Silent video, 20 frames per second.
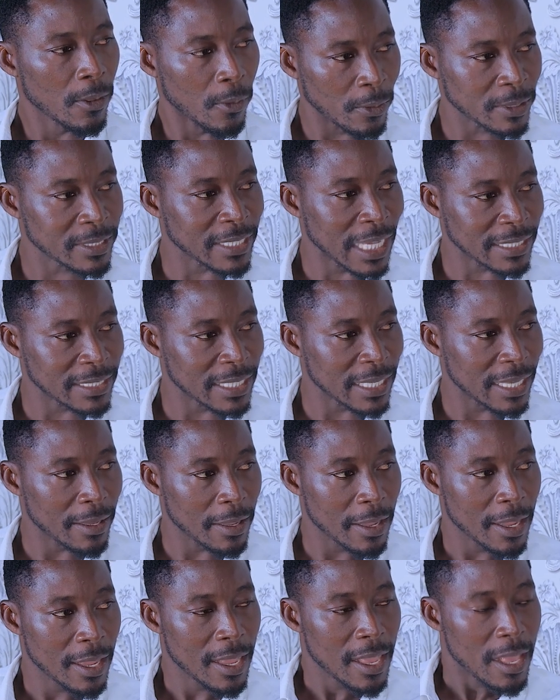What do you say?
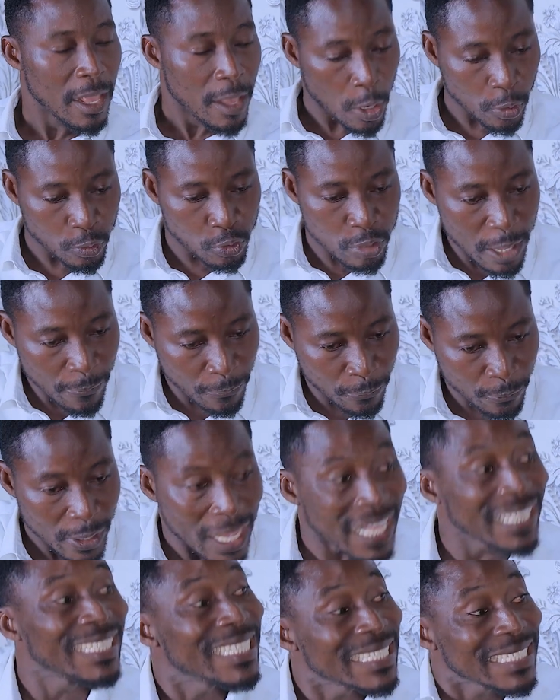Once we are
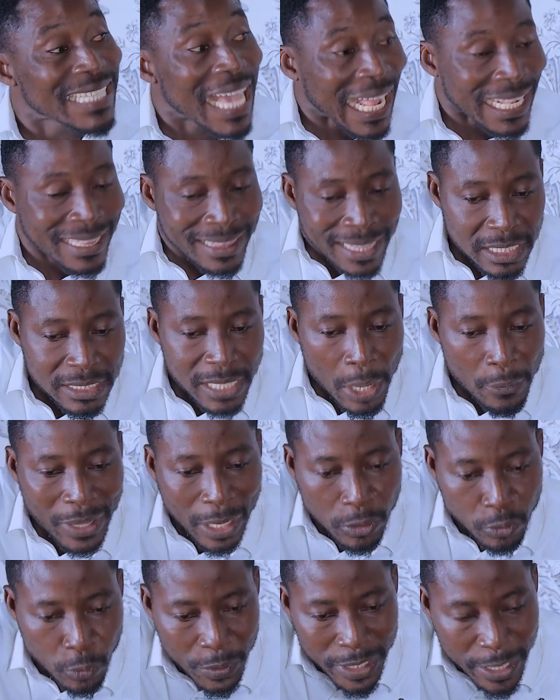free, these are things that we
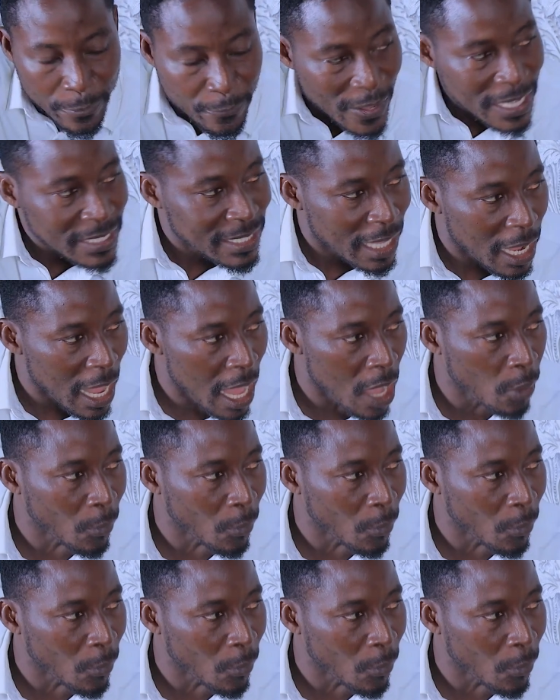can do within the first